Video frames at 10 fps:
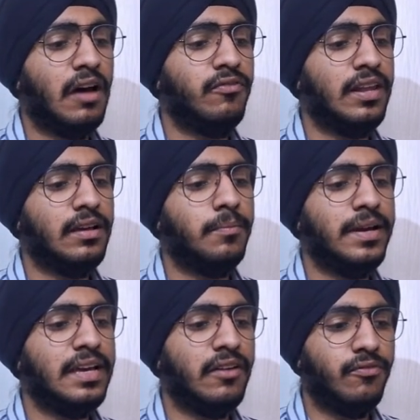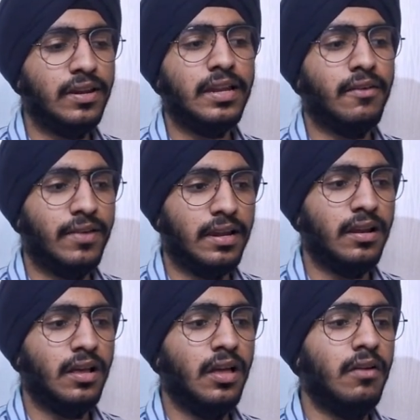After completing every
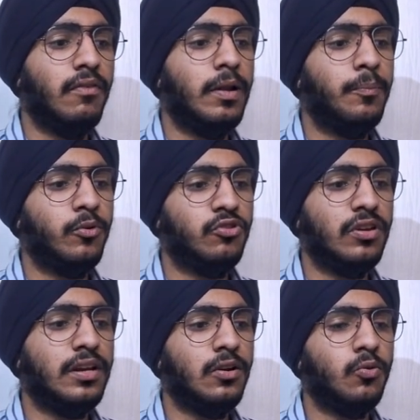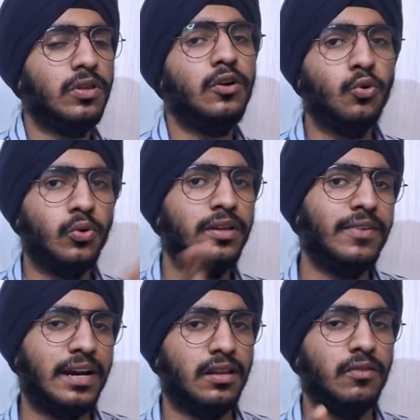level, we will push it into the 2D
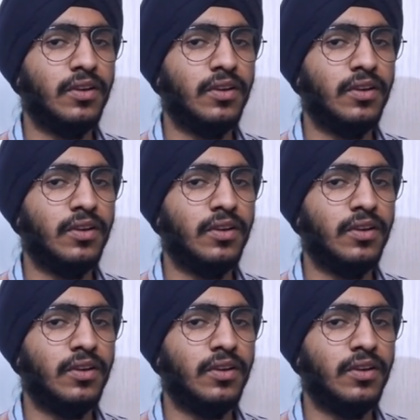vector.